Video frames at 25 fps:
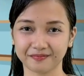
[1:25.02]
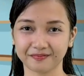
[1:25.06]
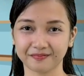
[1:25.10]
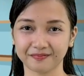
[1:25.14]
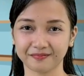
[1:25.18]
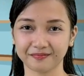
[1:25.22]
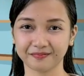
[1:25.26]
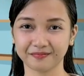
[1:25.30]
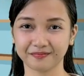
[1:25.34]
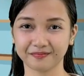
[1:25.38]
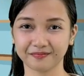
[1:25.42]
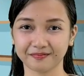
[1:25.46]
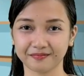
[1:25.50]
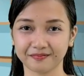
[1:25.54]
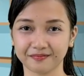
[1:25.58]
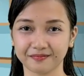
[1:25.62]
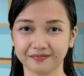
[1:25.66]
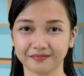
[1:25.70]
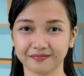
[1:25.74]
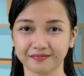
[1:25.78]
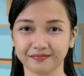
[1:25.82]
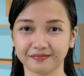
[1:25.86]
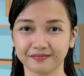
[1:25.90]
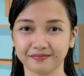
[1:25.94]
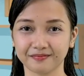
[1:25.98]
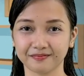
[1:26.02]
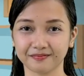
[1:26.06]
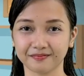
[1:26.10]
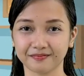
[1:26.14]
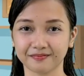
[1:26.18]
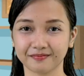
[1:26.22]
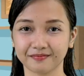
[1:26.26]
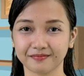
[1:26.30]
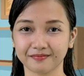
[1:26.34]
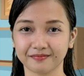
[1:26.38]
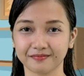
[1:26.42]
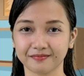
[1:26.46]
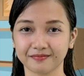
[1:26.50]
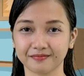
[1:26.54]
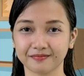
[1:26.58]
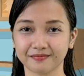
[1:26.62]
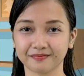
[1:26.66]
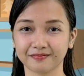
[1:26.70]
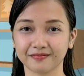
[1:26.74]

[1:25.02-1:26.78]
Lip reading: (silence)